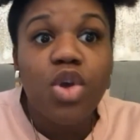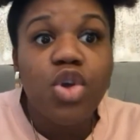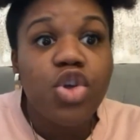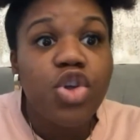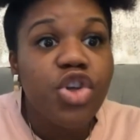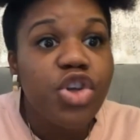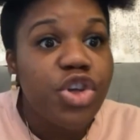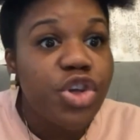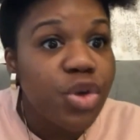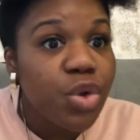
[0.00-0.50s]

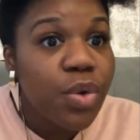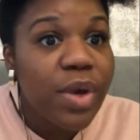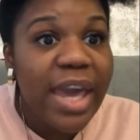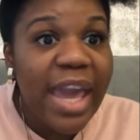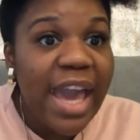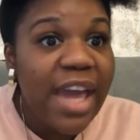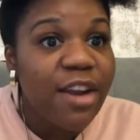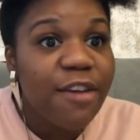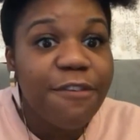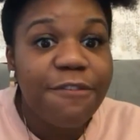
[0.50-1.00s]
you
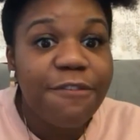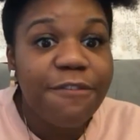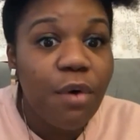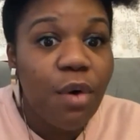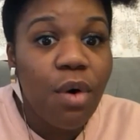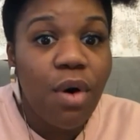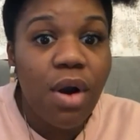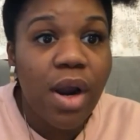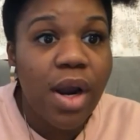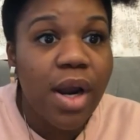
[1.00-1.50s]
can't
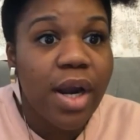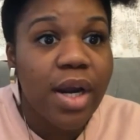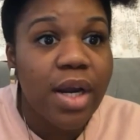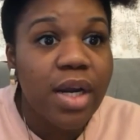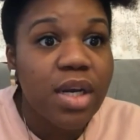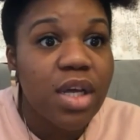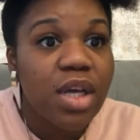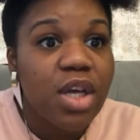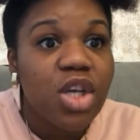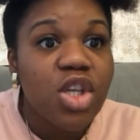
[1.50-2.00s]

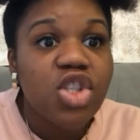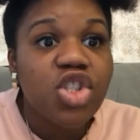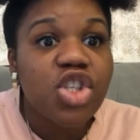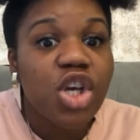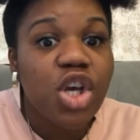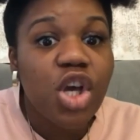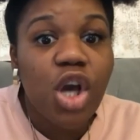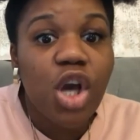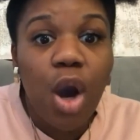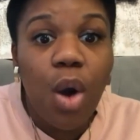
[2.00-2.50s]
afford
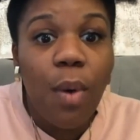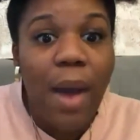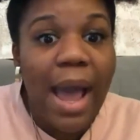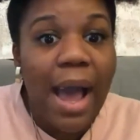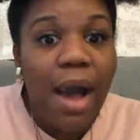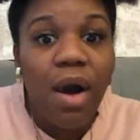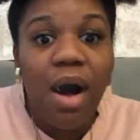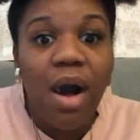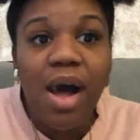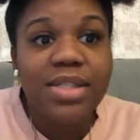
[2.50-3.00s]
to go
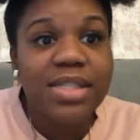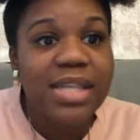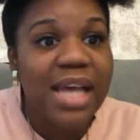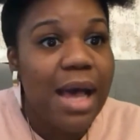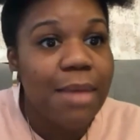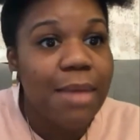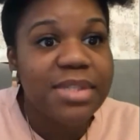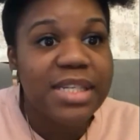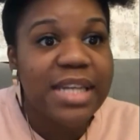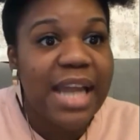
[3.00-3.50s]
out all
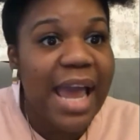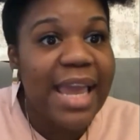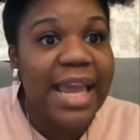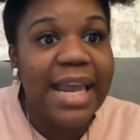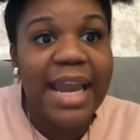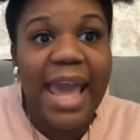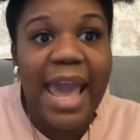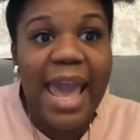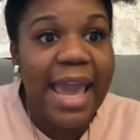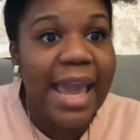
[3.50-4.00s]
times of night
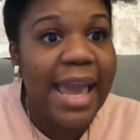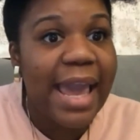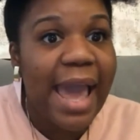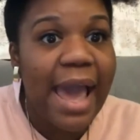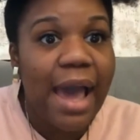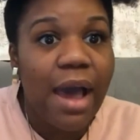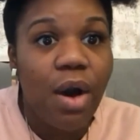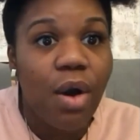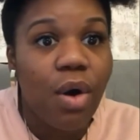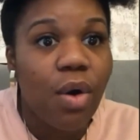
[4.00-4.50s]
and hang
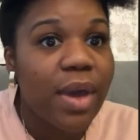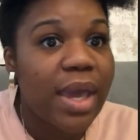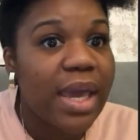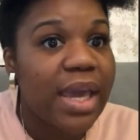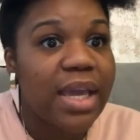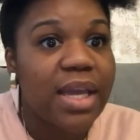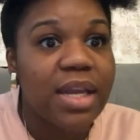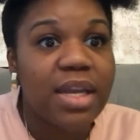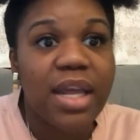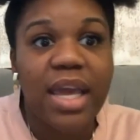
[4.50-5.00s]
out
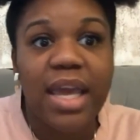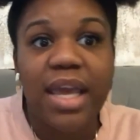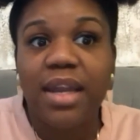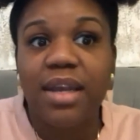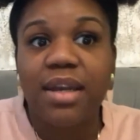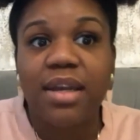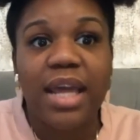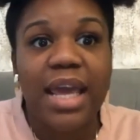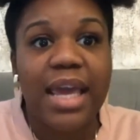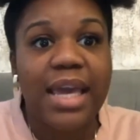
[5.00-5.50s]
and
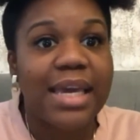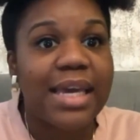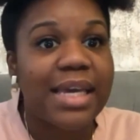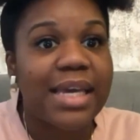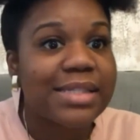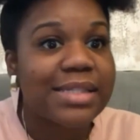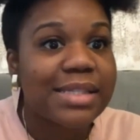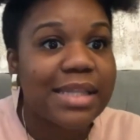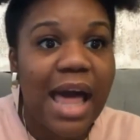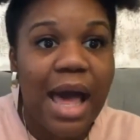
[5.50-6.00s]
and and
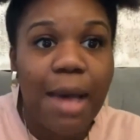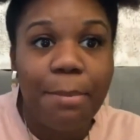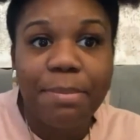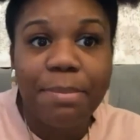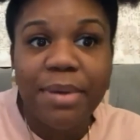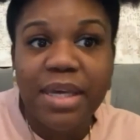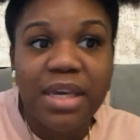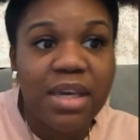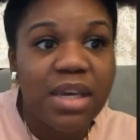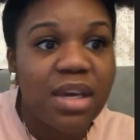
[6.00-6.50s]
get
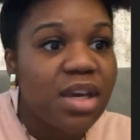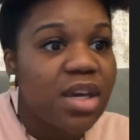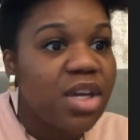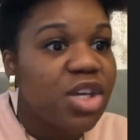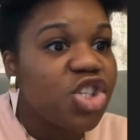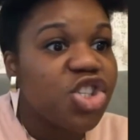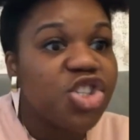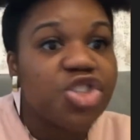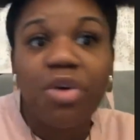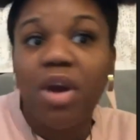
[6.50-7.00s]
sloppy
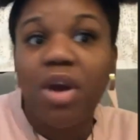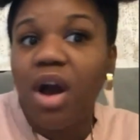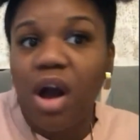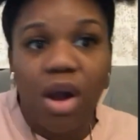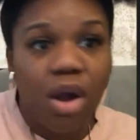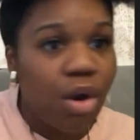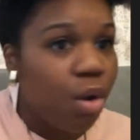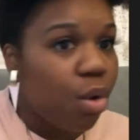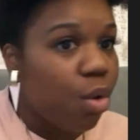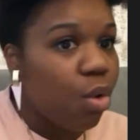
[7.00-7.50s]

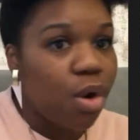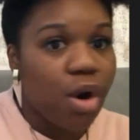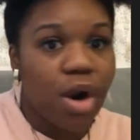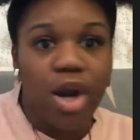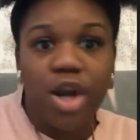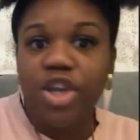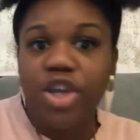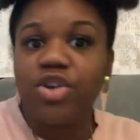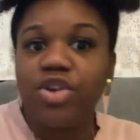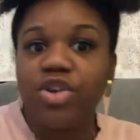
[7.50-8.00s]
drunk
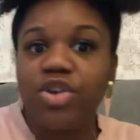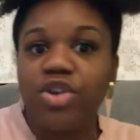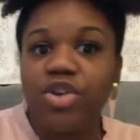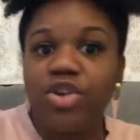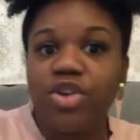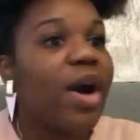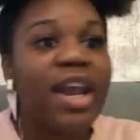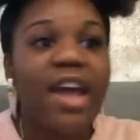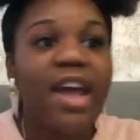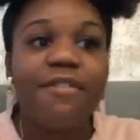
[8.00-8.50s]
or you know
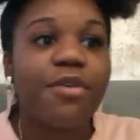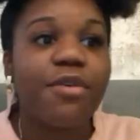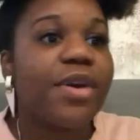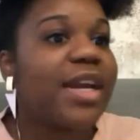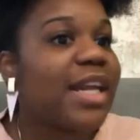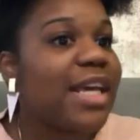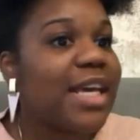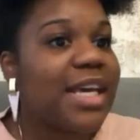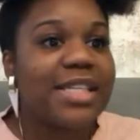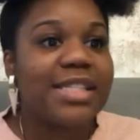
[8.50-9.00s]
whatever
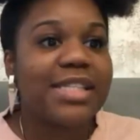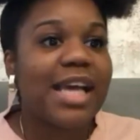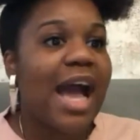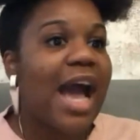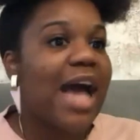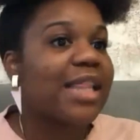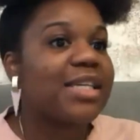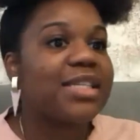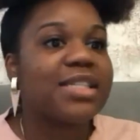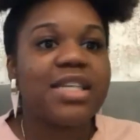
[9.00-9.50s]
it is
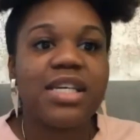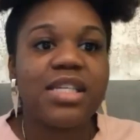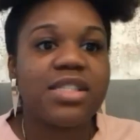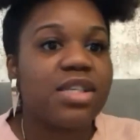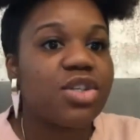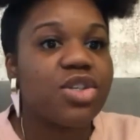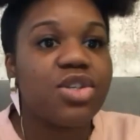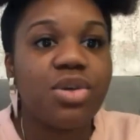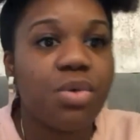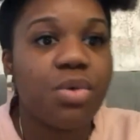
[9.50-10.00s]
college
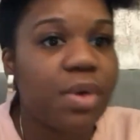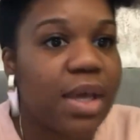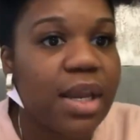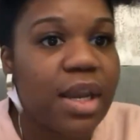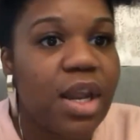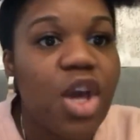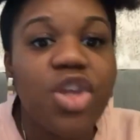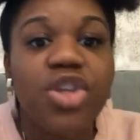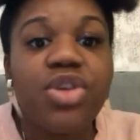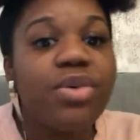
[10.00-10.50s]
kids are
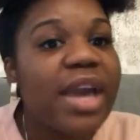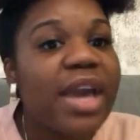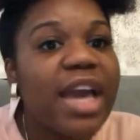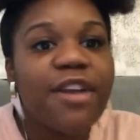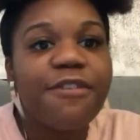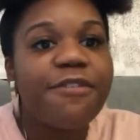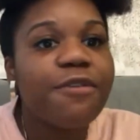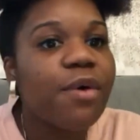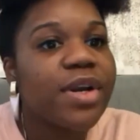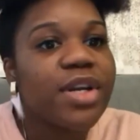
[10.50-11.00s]
doing you
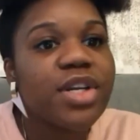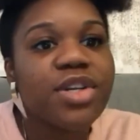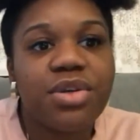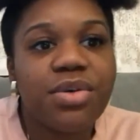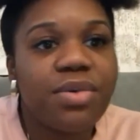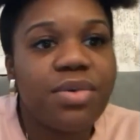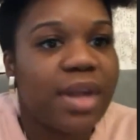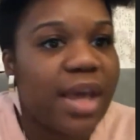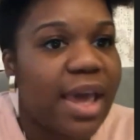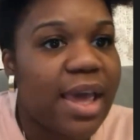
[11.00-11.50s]
can't afford to
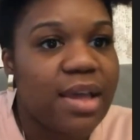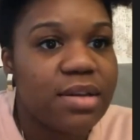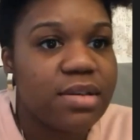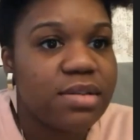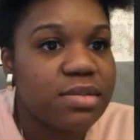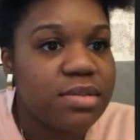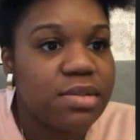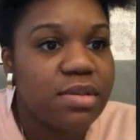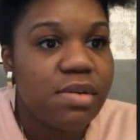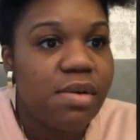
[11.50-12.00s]
do that
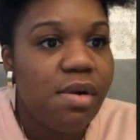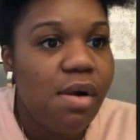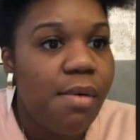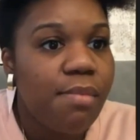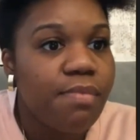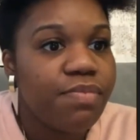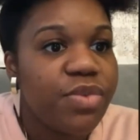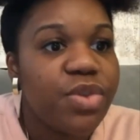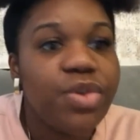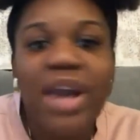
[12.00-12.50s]

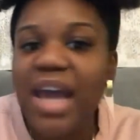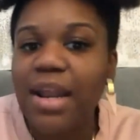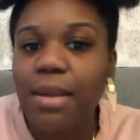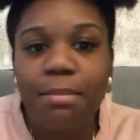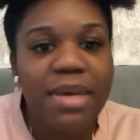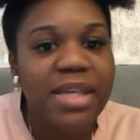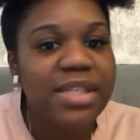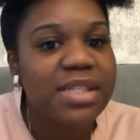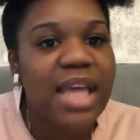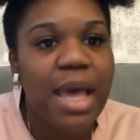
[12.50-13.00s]
you got to
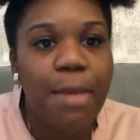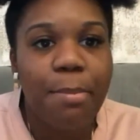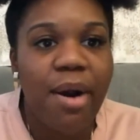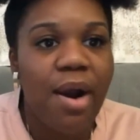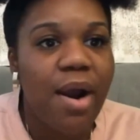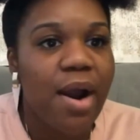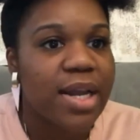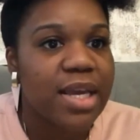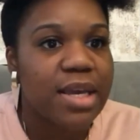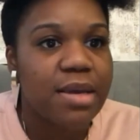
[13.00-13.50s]
miss that
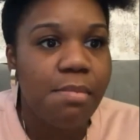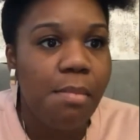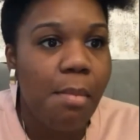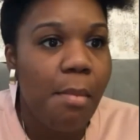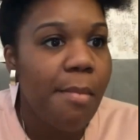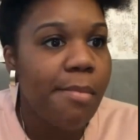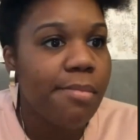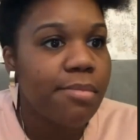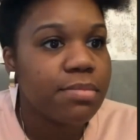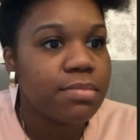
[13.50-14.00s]
party
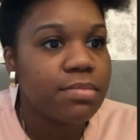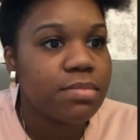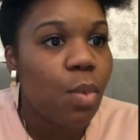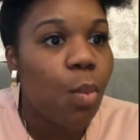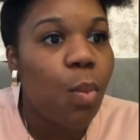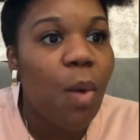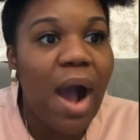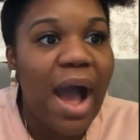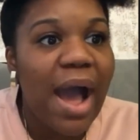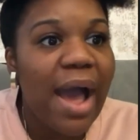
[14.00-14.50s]

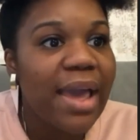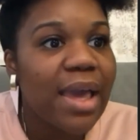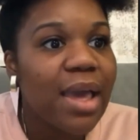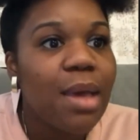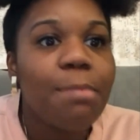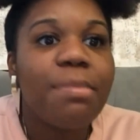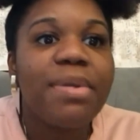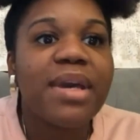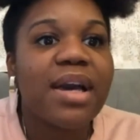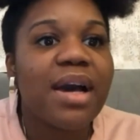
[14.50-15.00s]
why
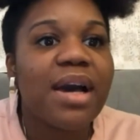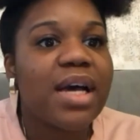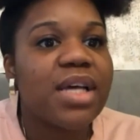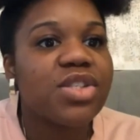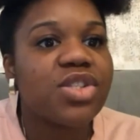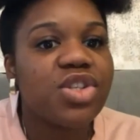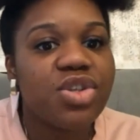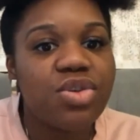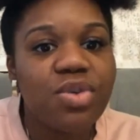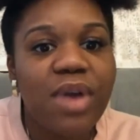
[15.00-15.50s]

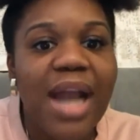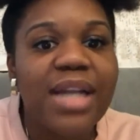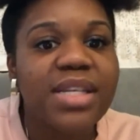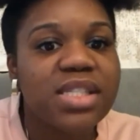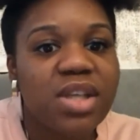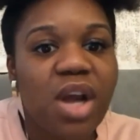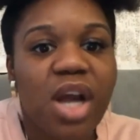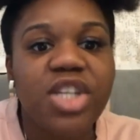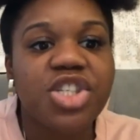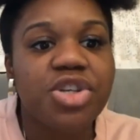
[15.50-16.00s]
because you got to
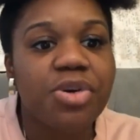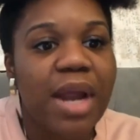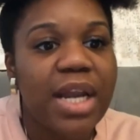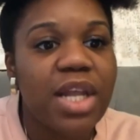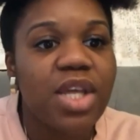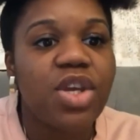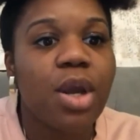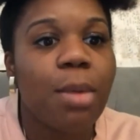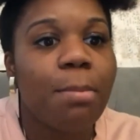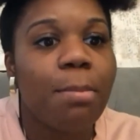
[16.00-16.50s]
start
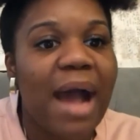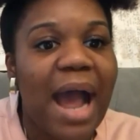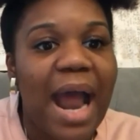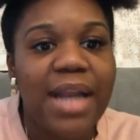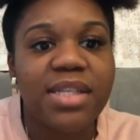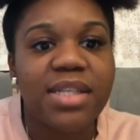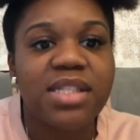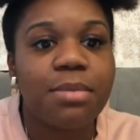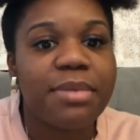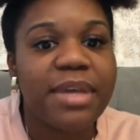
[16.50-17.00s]
training your
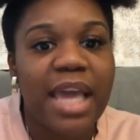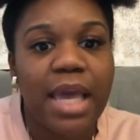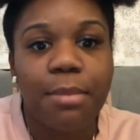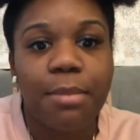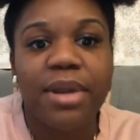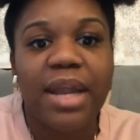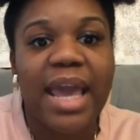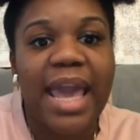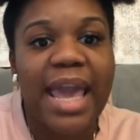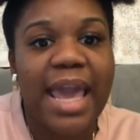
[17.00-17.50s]
body to be
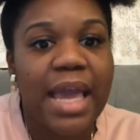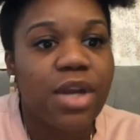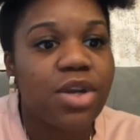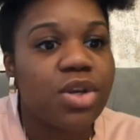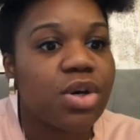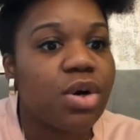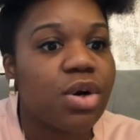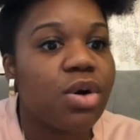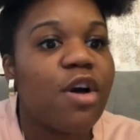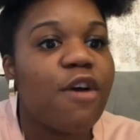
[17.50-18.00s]
able to
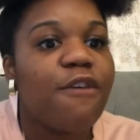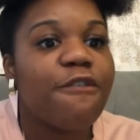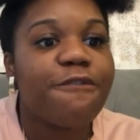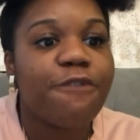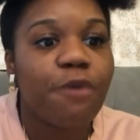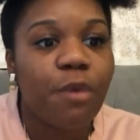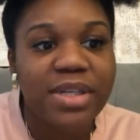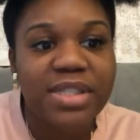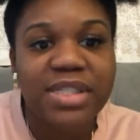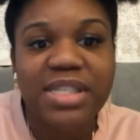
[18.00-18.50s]
handle
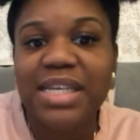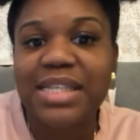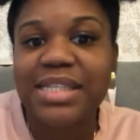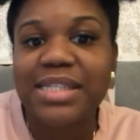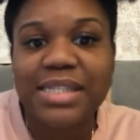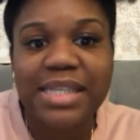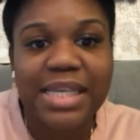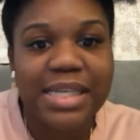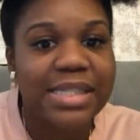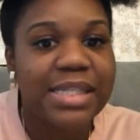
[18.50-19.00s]
14
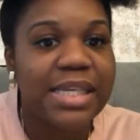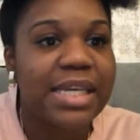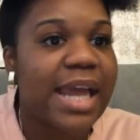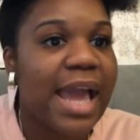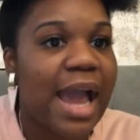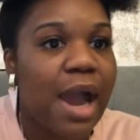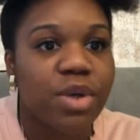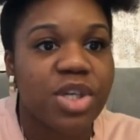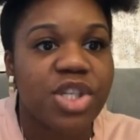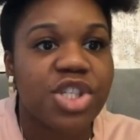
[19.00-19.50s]
16
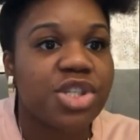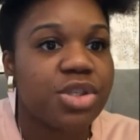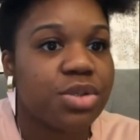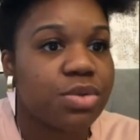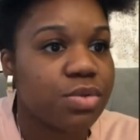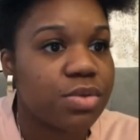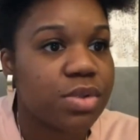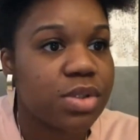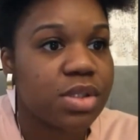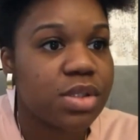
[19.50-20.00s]
hour
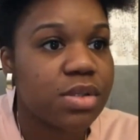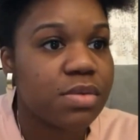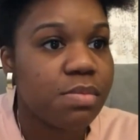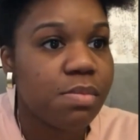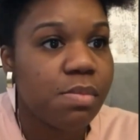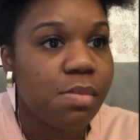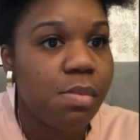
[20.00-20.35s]
shoots